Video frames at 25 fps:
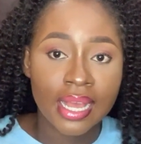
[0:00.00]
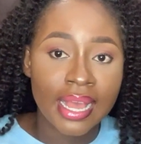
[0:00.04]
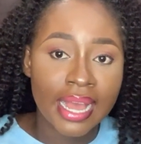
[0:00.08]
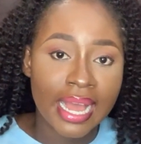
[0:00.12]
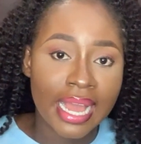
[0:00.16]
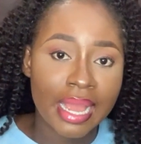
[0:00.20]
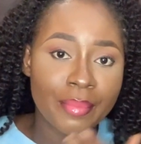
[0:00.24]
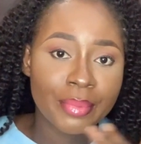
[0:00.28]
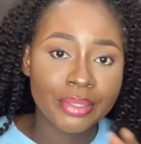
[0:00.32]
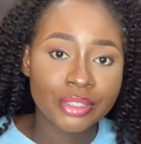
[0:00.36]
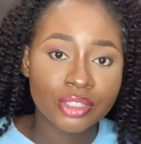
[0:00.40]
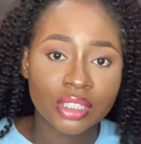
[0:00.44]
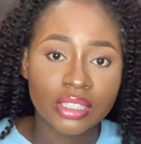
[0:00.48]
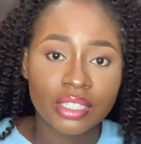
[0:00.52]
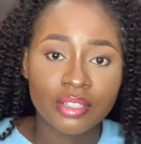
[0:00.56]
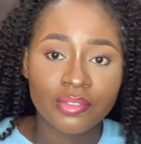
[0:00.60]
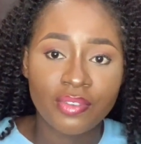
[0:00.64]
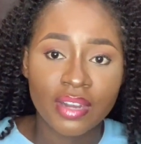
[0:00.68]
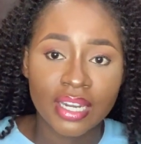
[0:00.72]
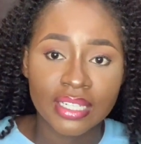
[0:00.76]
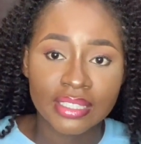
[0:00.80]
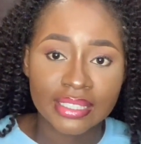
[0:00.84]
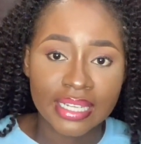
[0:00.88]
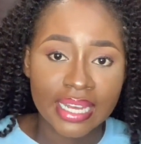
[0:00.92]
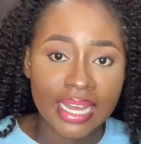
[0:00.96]
I mentioned the
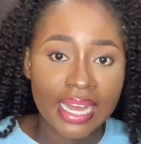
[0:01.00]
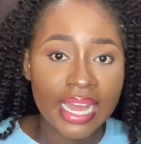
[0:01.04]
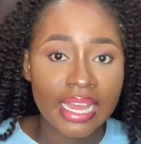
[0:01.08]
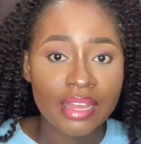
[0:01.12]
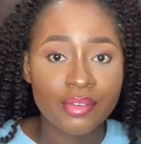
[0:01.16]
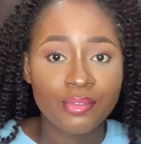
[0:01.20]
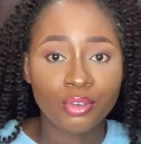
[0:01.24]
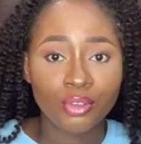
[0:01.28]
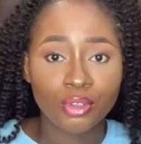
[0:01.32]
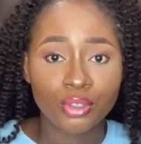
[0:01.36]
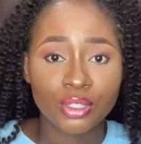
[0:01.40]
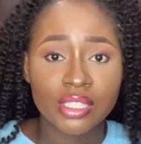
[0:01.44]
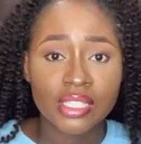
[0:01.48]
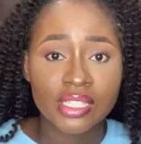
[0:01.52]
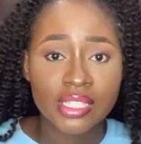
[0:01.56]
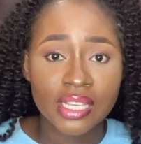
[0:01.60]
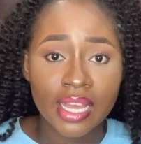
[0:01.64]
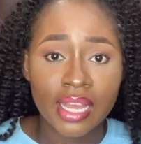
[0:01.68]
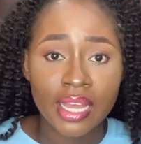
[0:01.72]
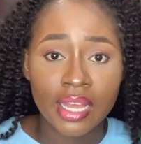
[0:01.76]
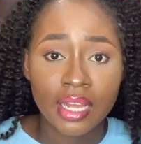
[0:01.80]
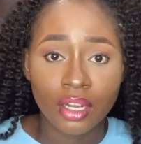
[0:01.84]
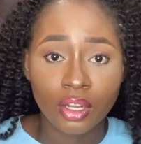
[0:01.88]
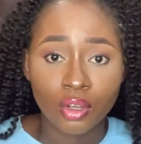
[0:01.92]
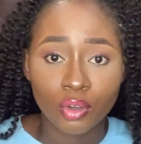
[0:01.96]
fact that I
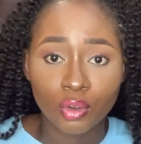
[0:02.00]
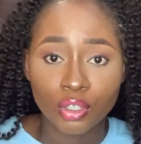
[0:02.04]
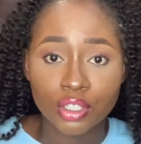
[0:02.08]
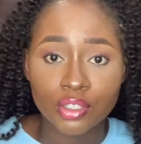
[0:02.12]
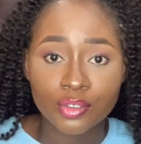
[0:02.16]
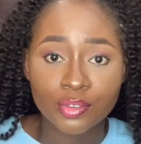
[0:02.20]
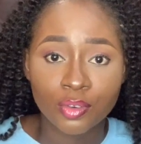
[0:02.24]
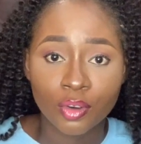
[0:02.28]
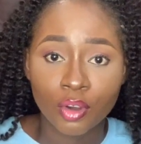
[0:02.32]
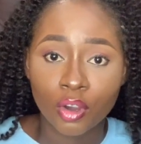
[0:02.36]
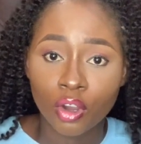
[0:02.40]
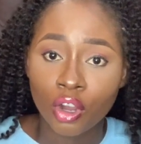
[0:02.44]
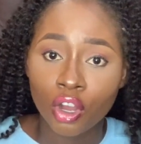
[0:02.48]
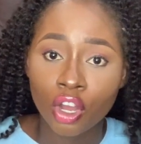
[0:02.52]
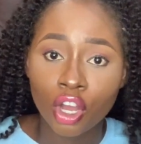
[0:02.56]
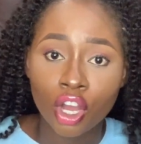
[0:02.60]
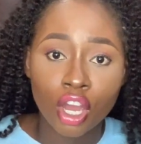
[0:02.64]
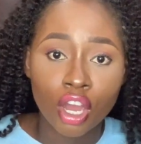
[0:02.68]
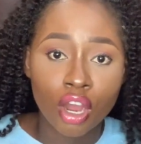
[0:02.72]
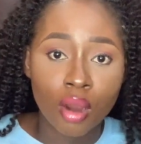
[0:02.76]
volunteer a lot for